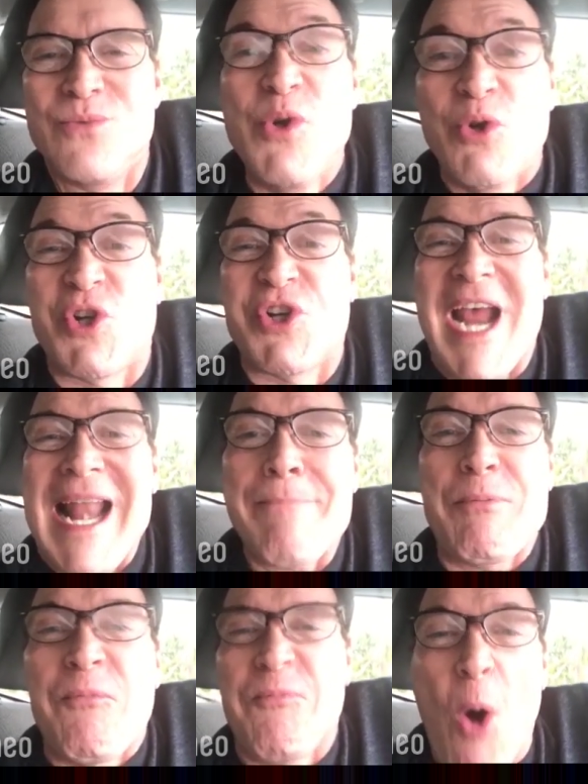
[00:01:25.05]
Will you shut
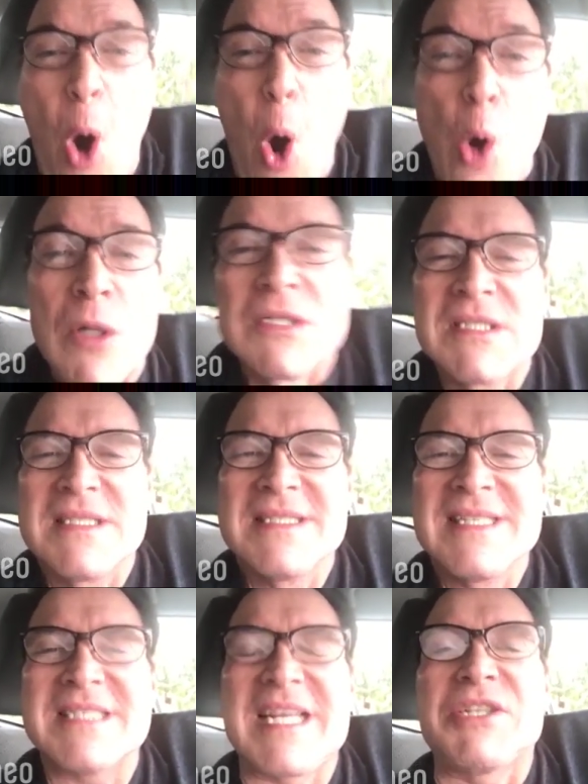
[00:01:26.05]
up, you fool?
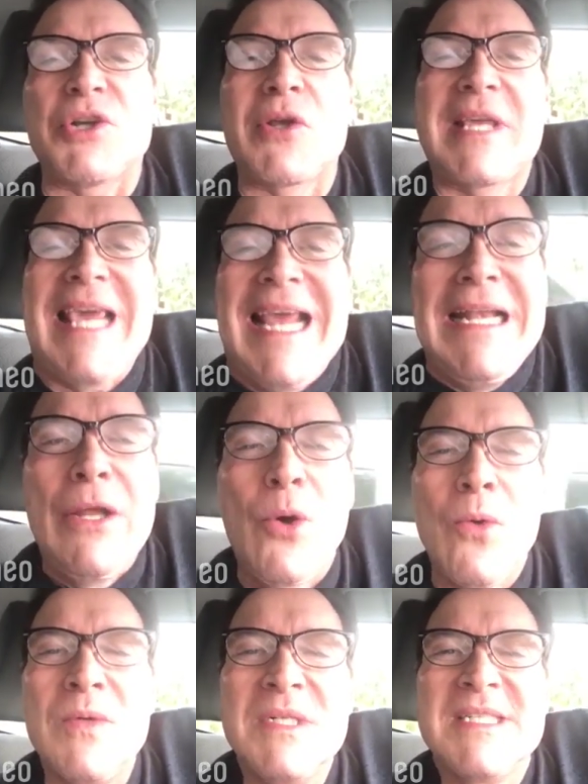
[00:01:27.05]
Else I shall kill
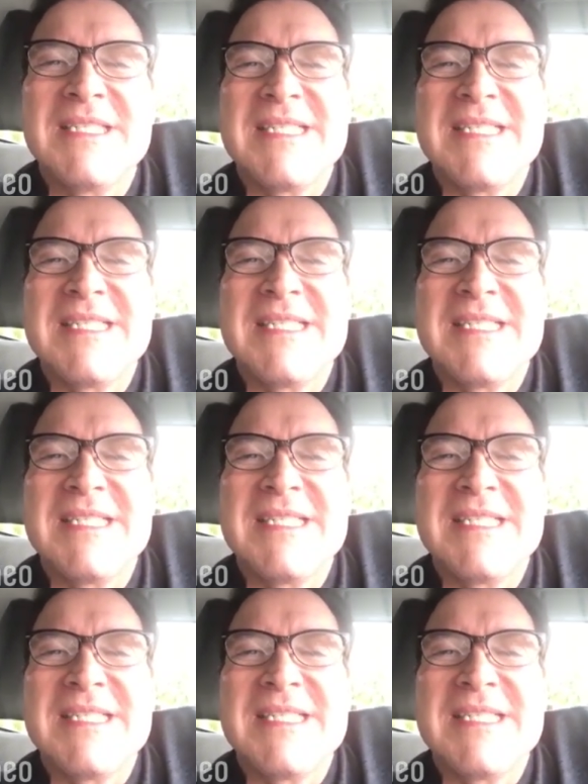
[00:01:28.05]
you.